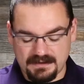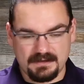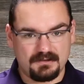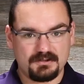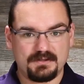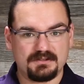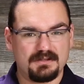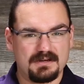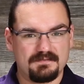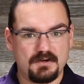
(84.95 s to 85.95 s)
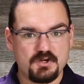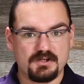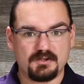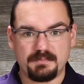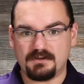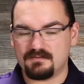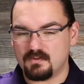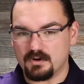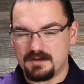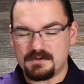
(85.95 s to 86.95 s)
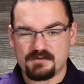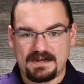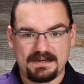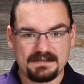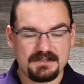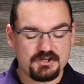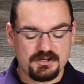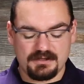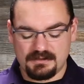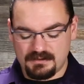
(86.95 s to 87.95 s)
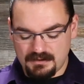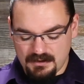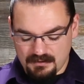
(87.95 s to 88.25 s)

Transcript: It also has a lot of functions built for image recognition,